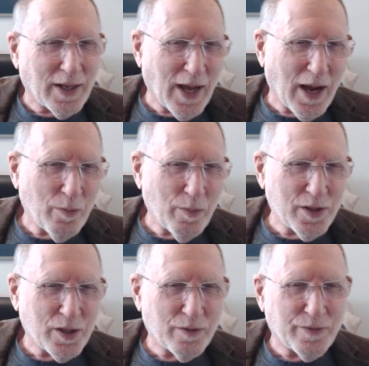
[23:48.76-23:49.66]
how
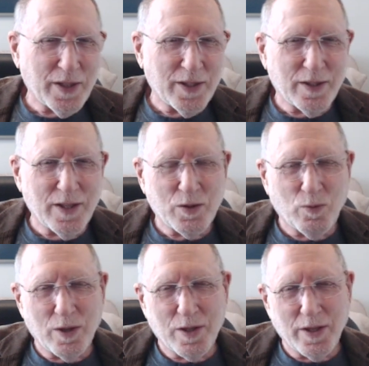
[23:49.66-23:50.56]
much of this
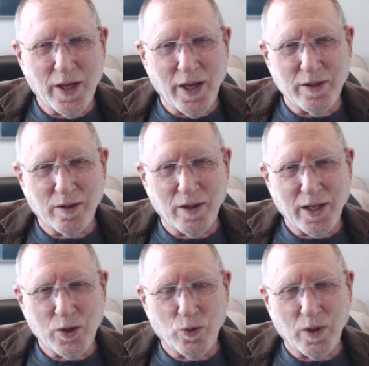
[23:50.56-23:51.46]
was an
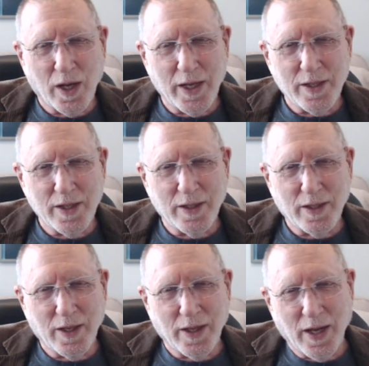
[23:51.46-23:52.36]
intellectual
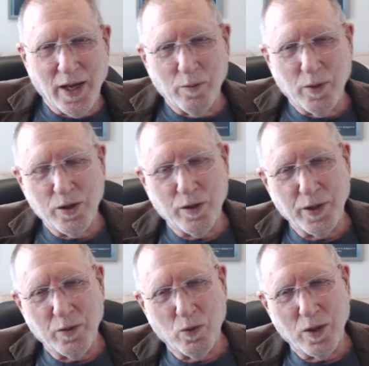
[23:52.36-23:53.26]
idea, and how much of
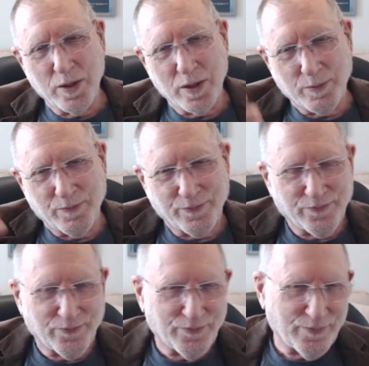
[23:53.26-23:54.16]
it was
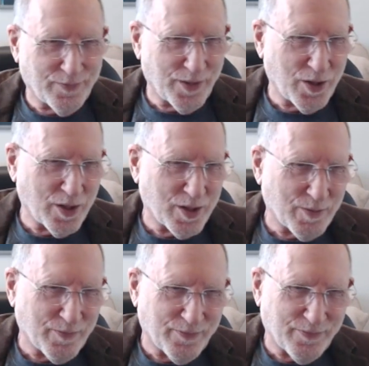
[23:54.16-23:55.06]
just,
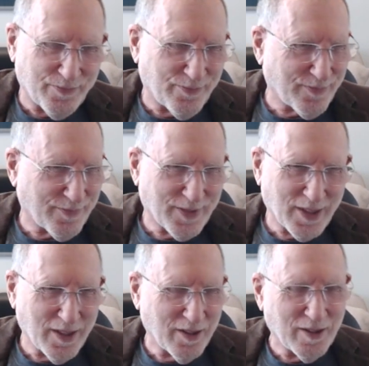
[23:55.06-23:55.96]

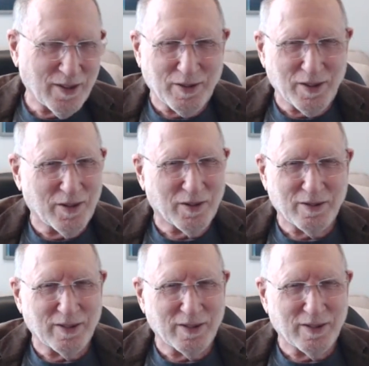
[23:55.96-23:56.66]
you know,